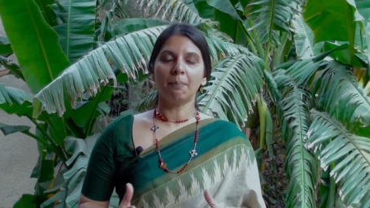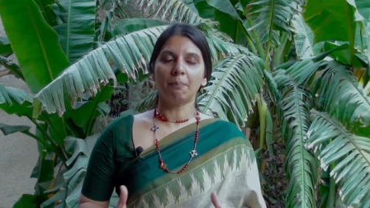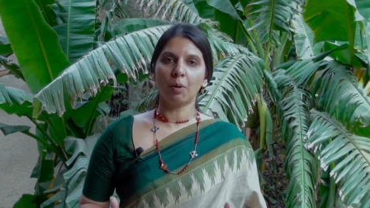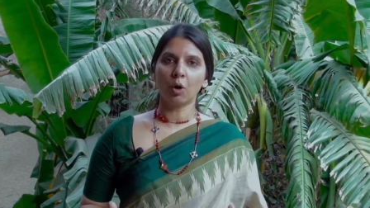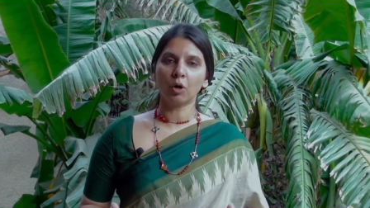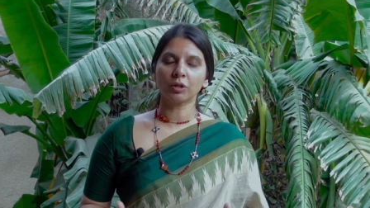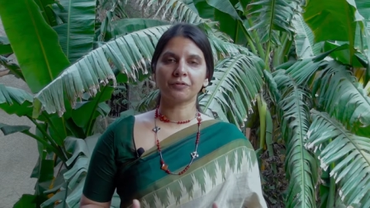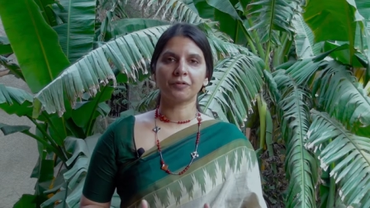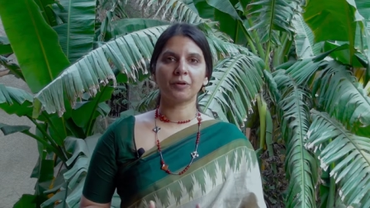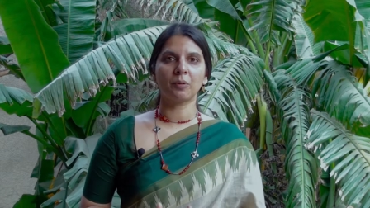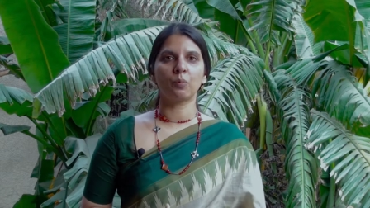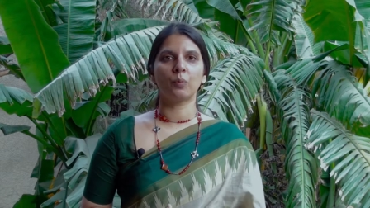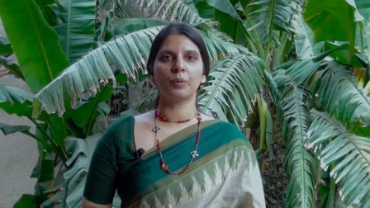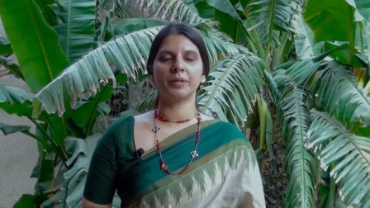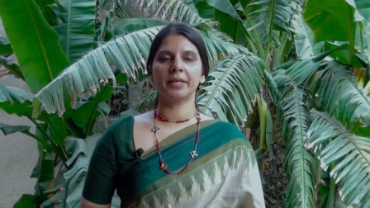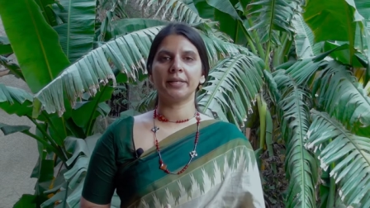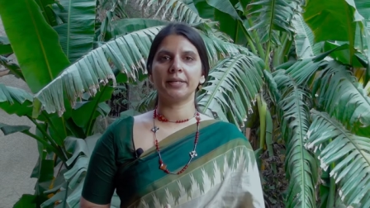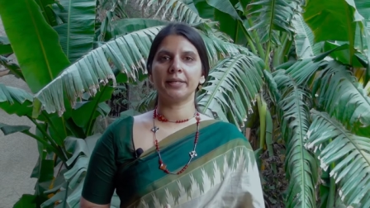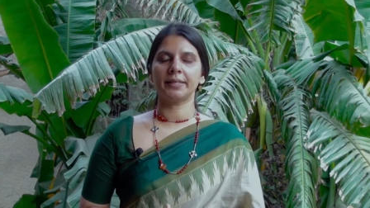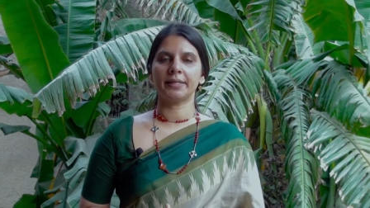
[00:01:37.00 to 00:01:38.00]
both from
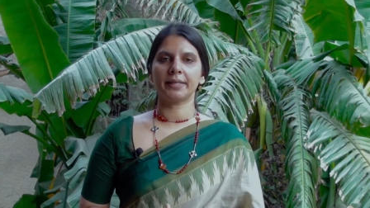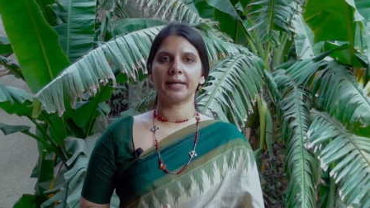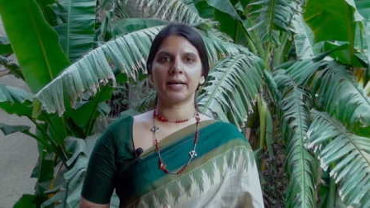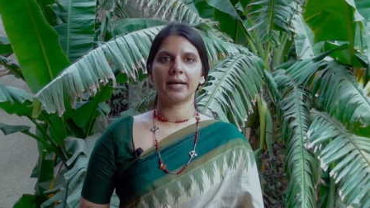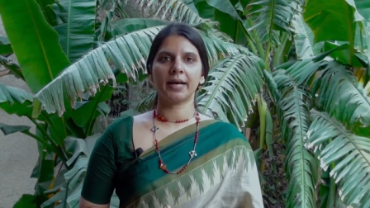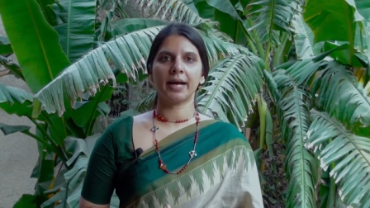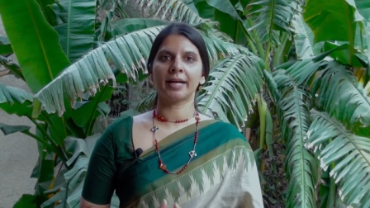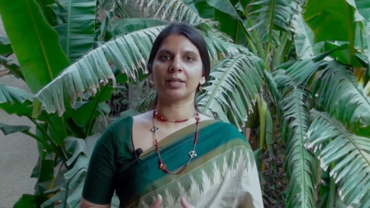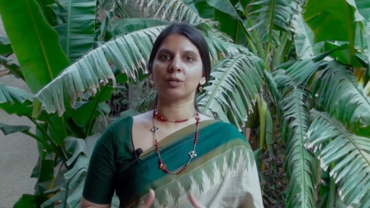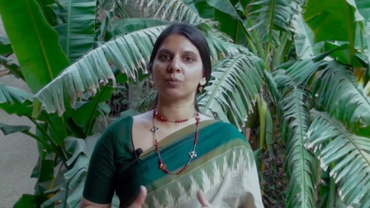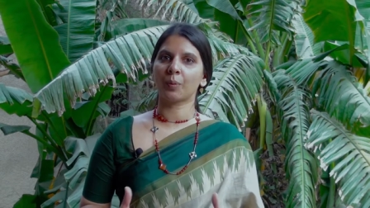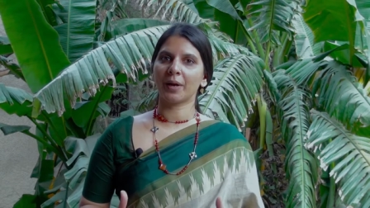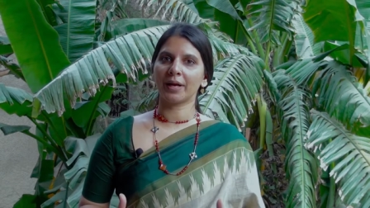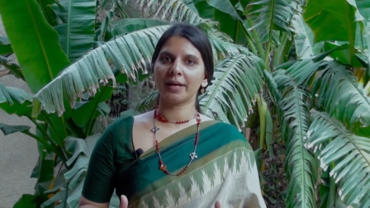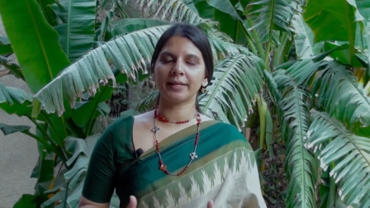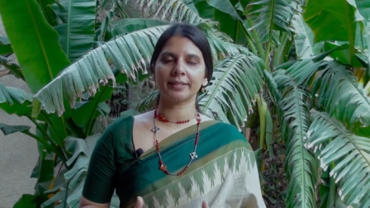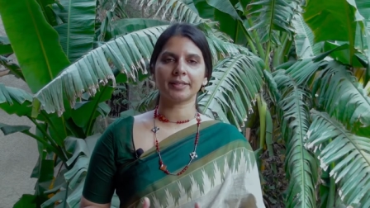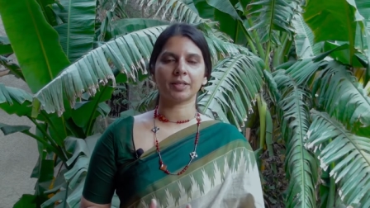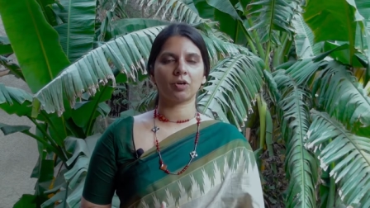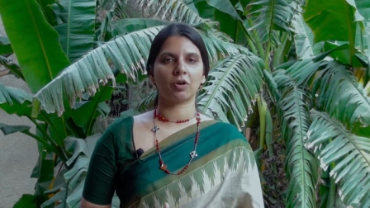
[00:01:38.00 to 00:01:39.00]
within India as well
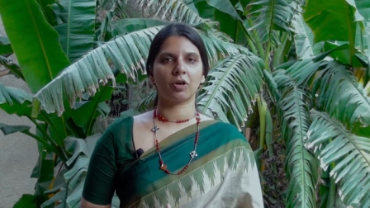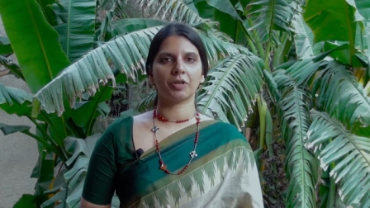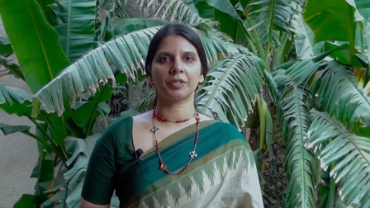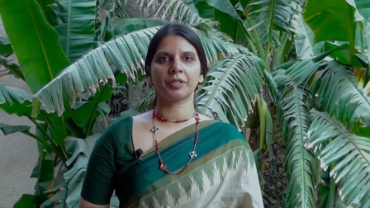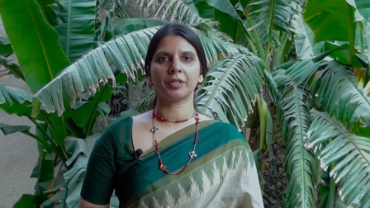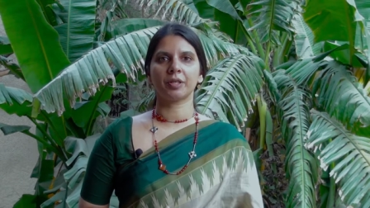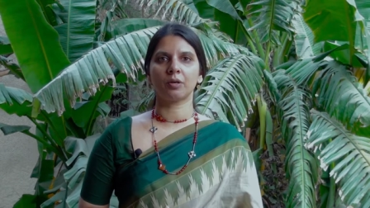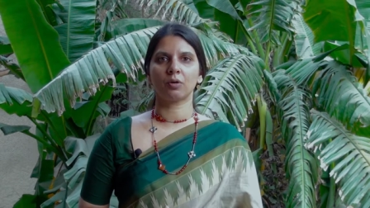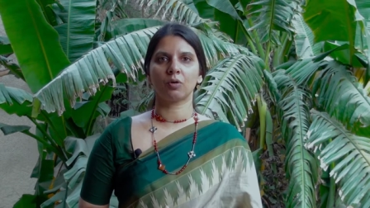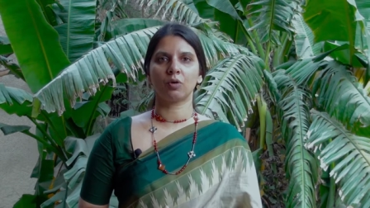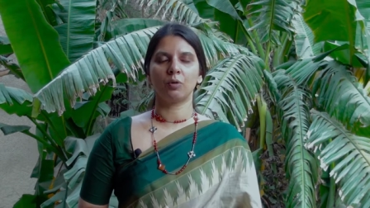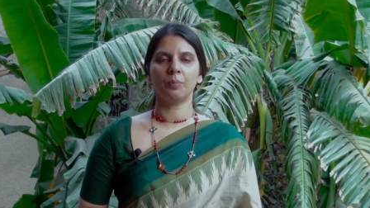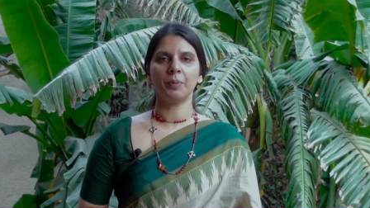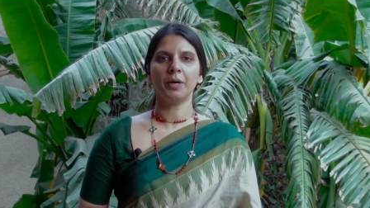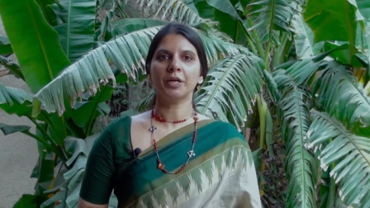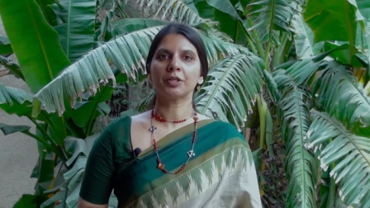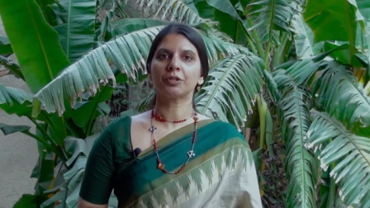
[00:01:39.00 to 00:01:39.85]
as across the globe,